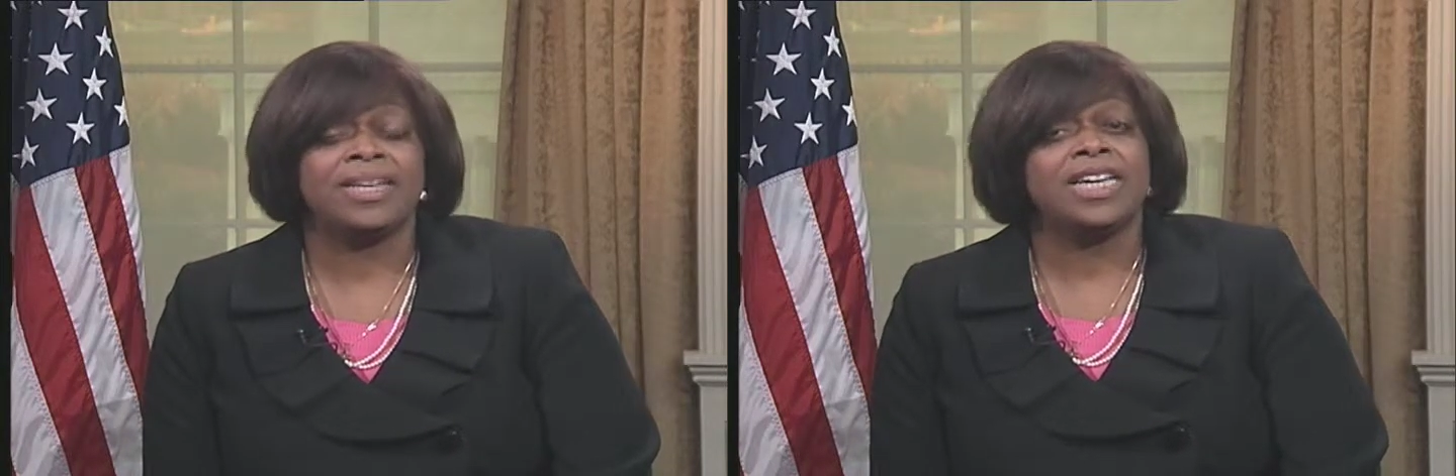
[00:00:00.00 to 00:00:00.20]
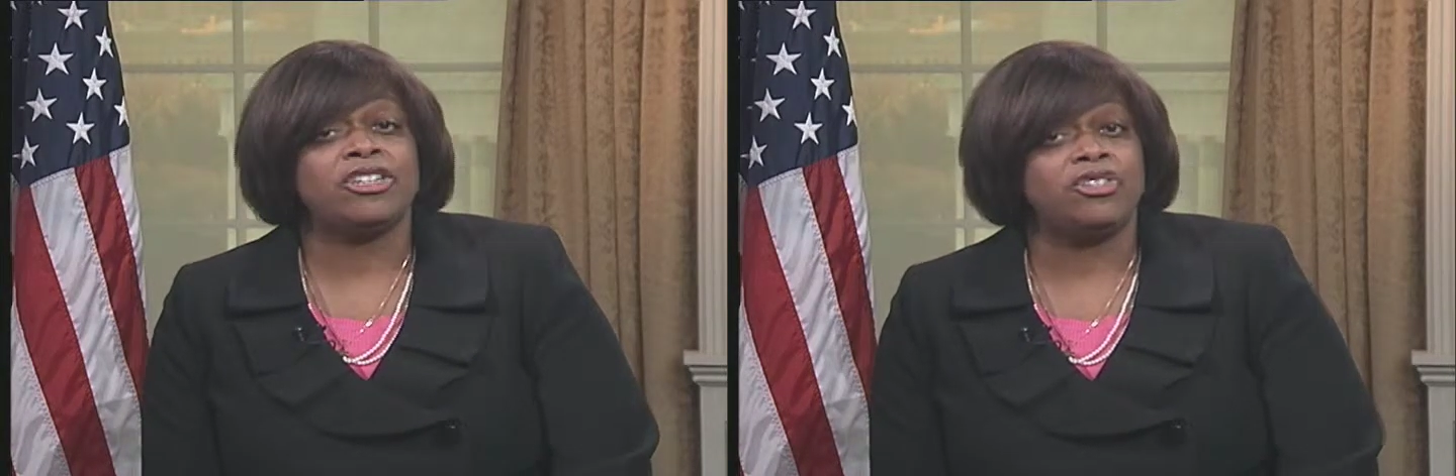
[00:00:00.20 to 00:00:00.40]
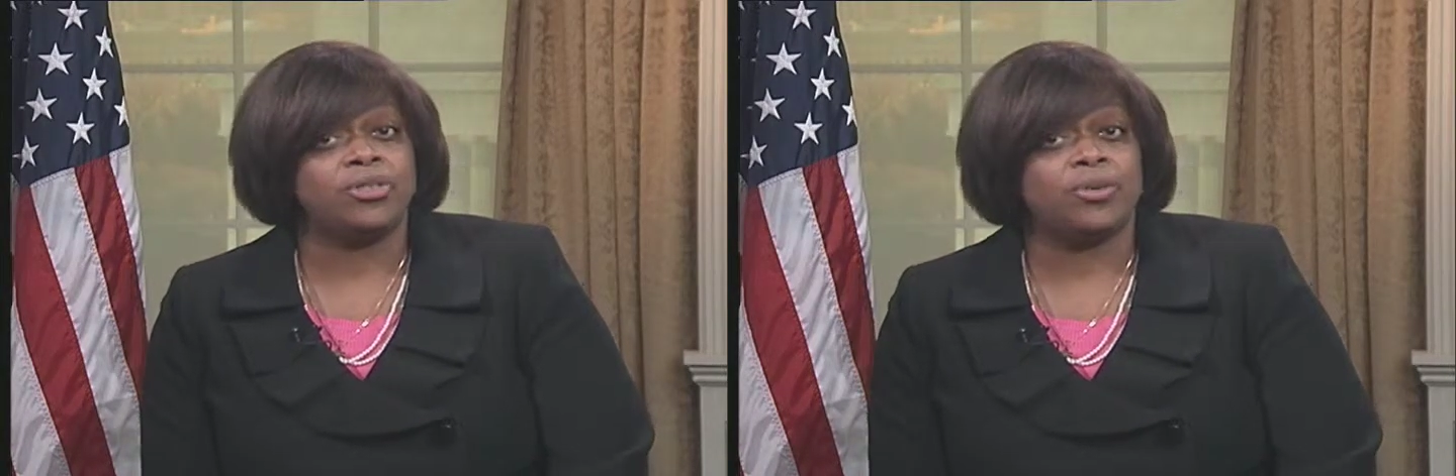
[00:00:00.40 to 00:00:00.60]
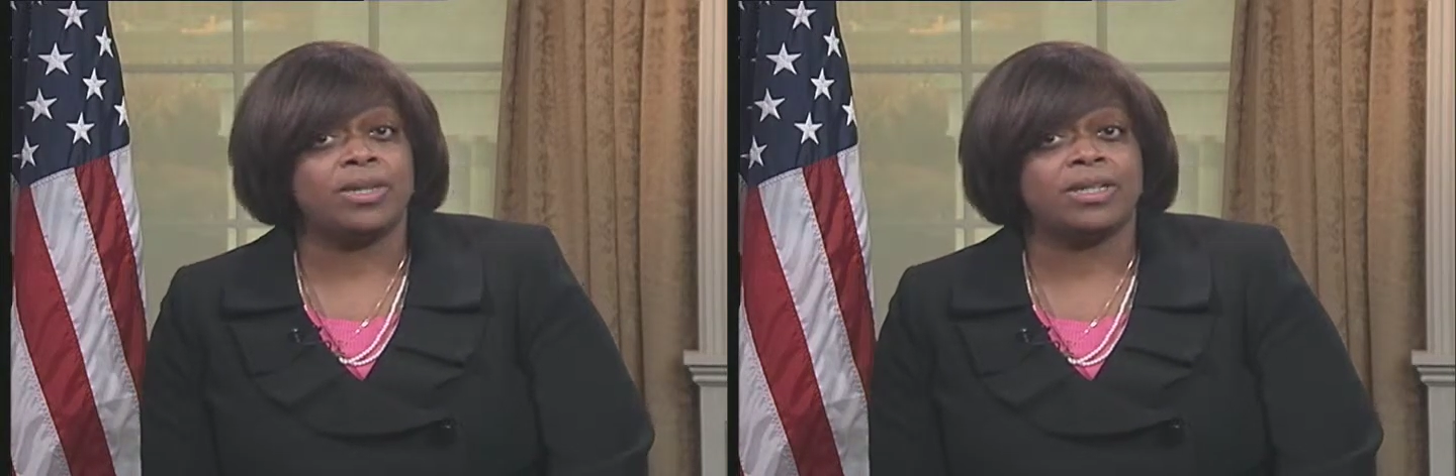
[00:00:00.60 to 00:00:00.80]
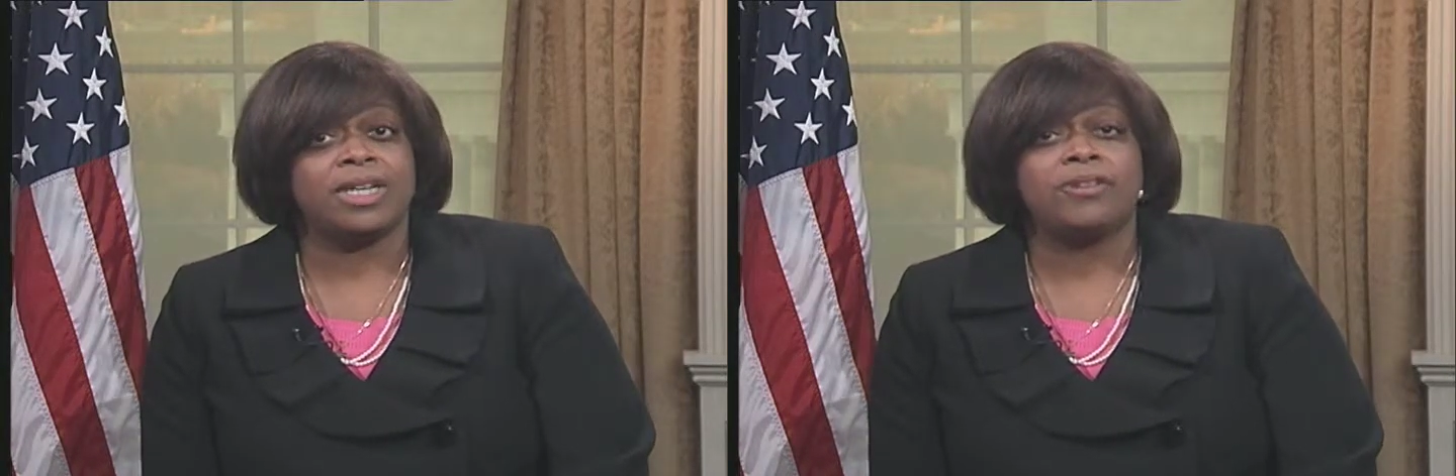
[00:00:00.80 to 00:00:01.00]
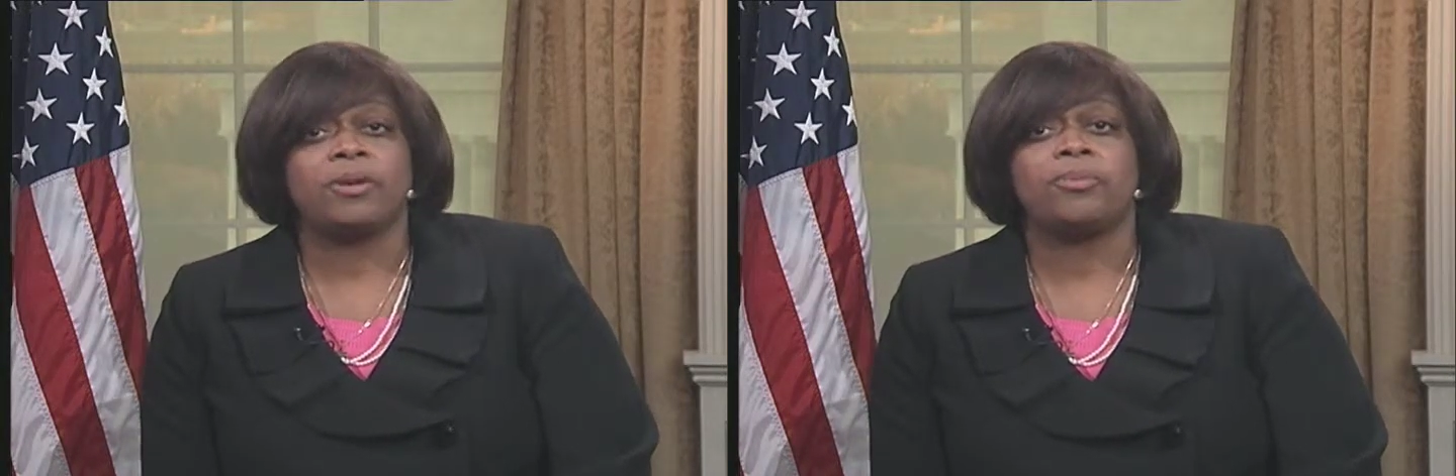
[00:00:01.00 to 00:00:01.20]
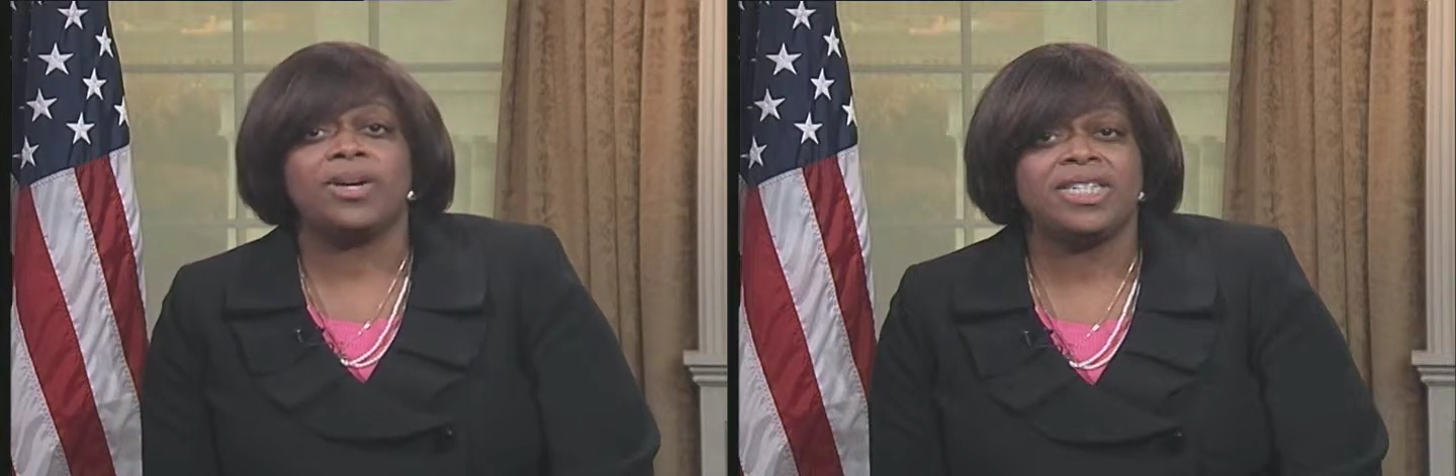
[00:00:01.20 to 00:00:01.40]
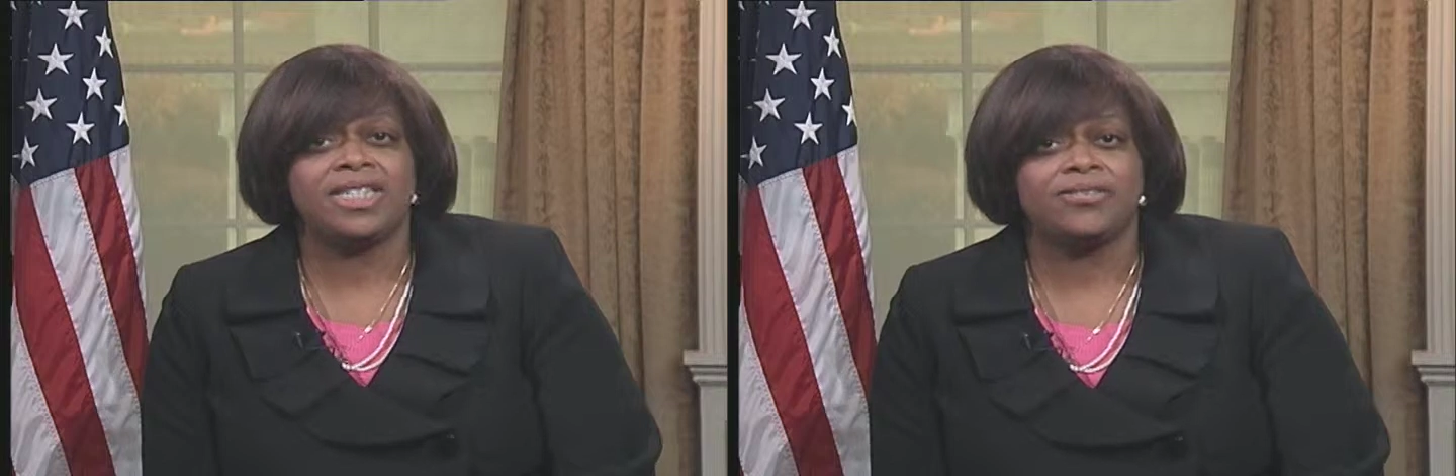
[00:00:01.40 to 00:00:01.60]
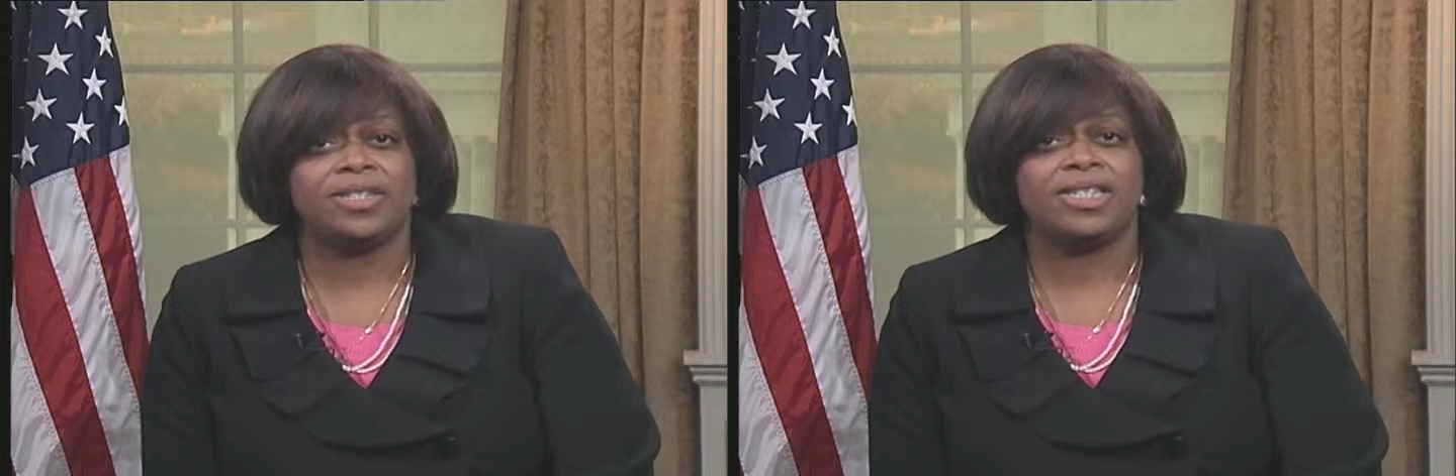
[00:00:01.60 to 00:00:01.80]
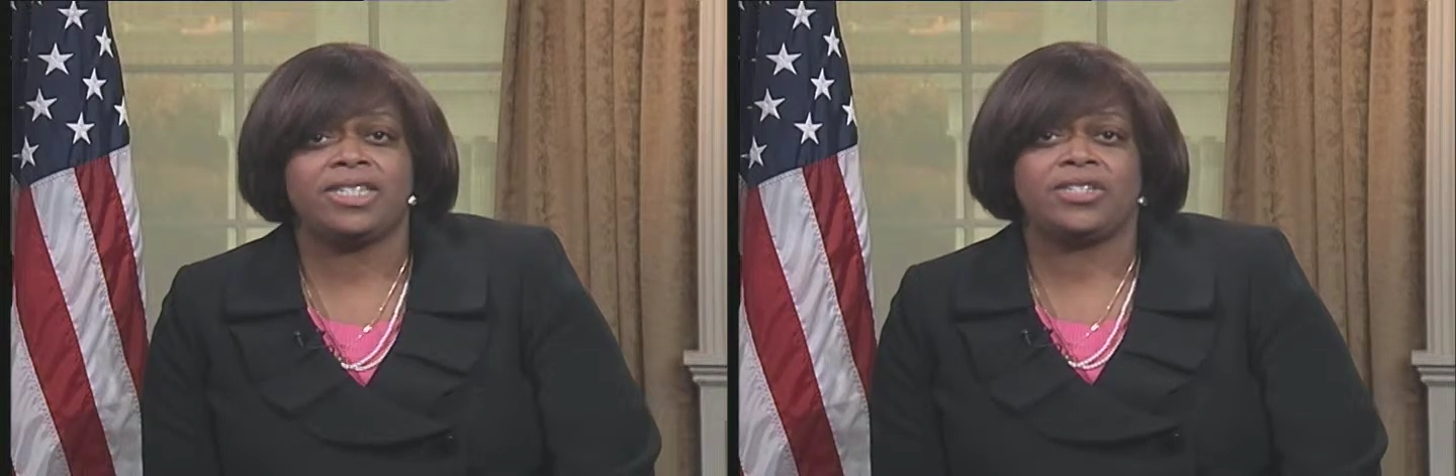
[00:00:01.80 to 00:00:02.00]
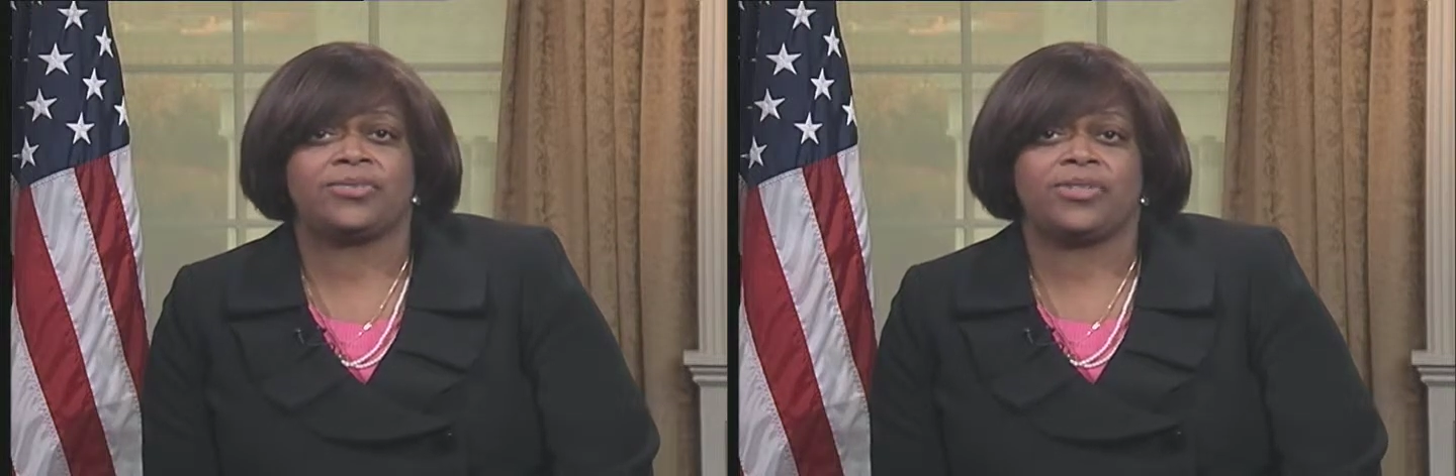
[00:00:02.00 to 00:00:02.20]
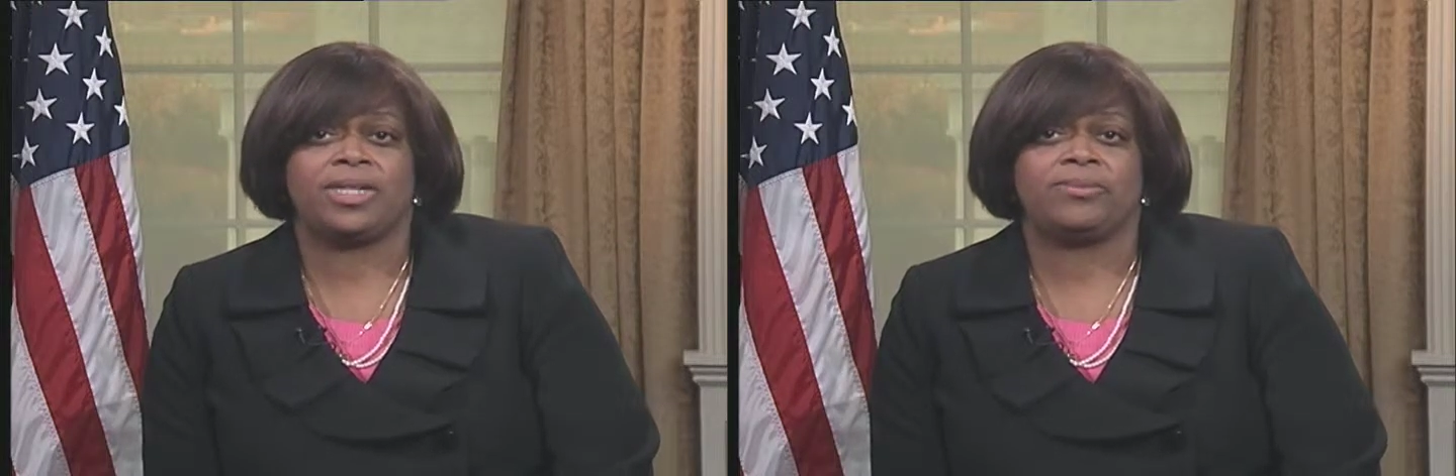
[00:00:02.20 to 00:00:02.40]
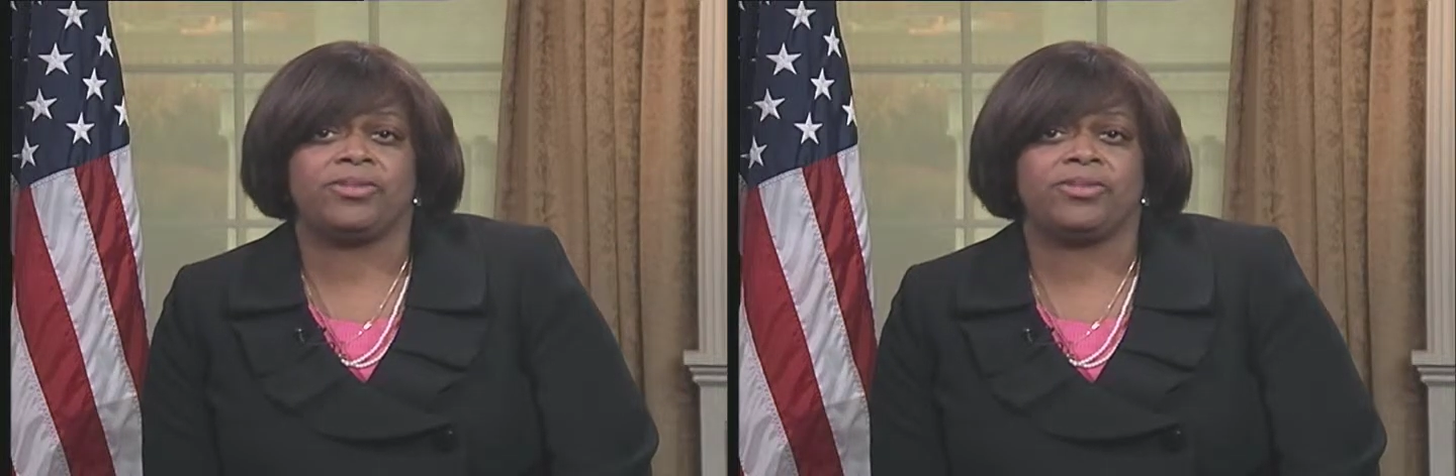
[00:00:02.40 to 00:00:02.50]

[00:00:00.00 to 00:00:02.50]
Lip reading: In short, repression of religious freedom